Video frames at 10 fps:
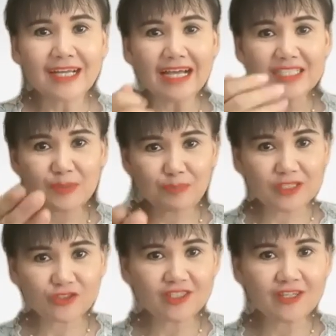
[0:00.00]

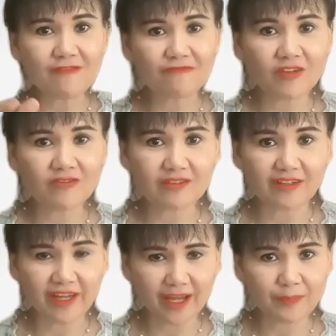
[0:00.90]
Especially in front of the
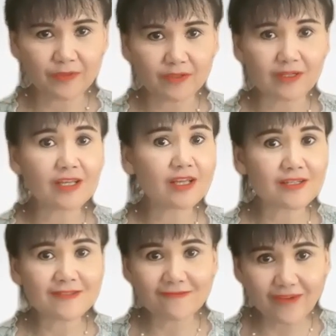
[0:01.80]
camera. It
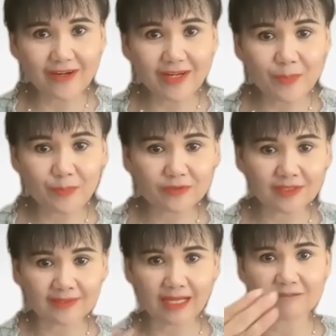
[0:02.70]
is very
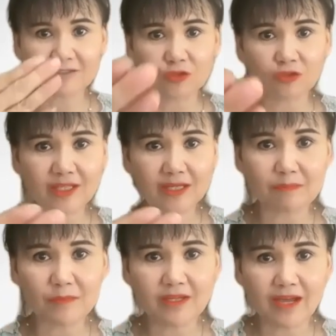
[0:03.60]
important. Now you look at
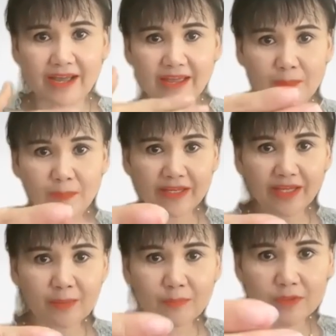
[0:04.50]
me. I have my
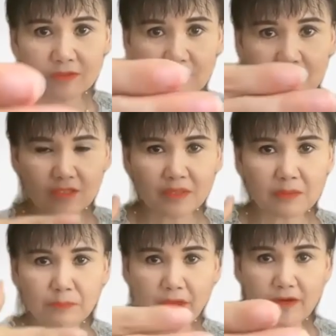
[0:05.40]
camera
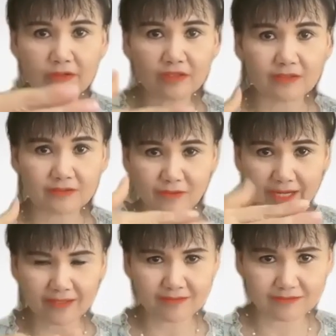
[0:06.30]
parallel,
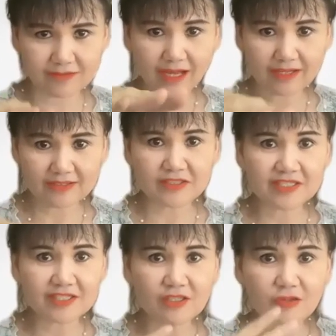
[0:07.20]
right? You
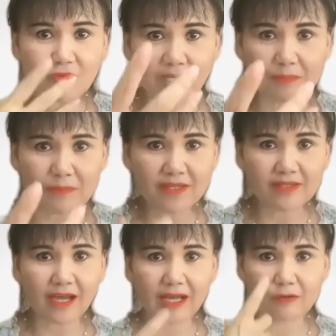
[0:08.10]
see, look at me.
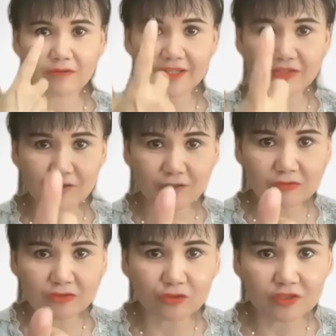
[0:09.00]
I look at you
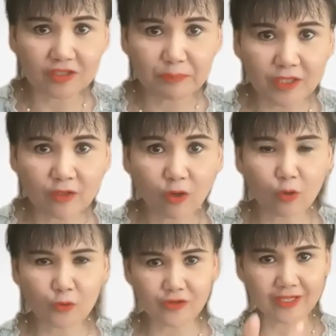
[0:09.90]
through the
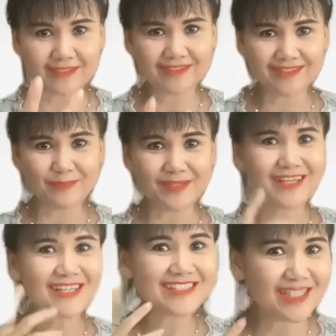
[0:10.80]
pinhole. You can see me,
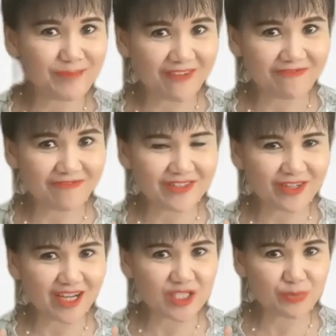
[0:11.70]
see my facial
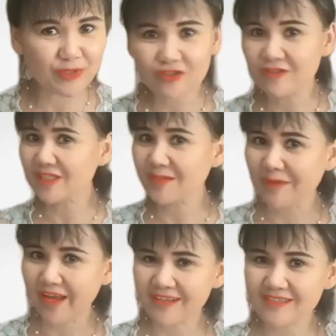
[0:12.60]
expression, see my
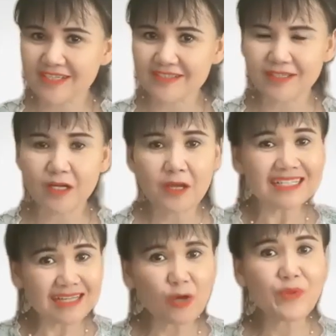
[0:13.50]
hand gesture.
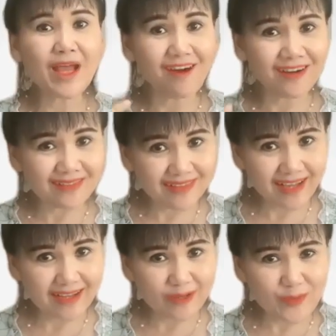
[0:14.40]
Now we are
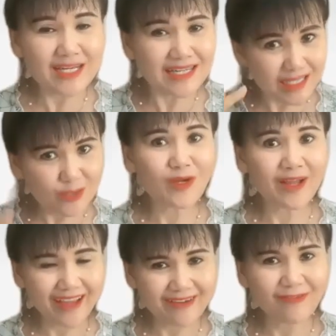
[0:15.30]
online. We need to
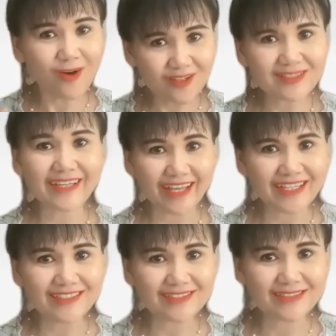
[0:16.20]
have all the
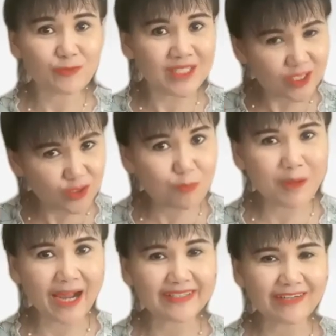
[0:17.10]
gauges. We need to
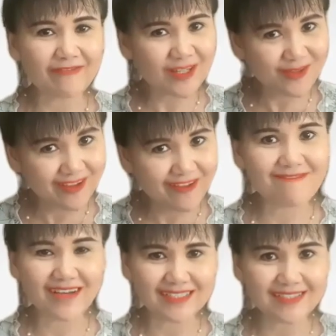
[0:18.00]
buy that. We need to
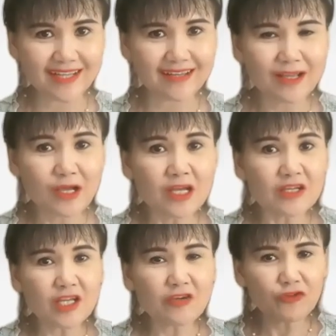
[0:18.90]
invest that.
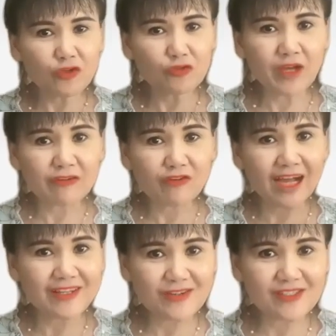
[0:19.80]
If you
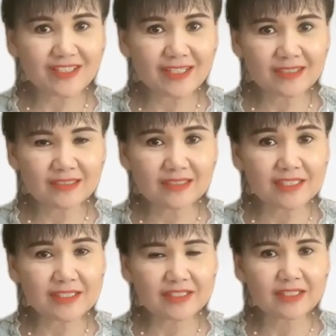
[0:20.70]
are using
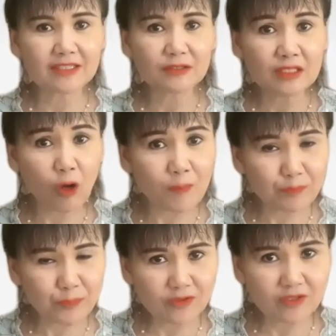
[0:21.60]
this
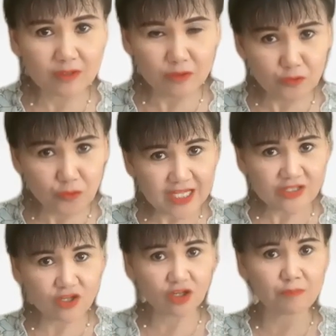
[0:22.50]
computer, raise
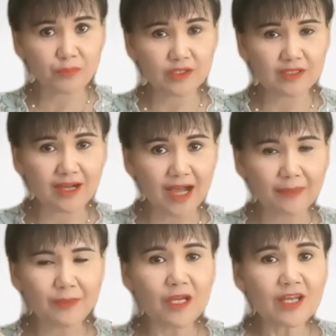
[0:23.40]
the computer up.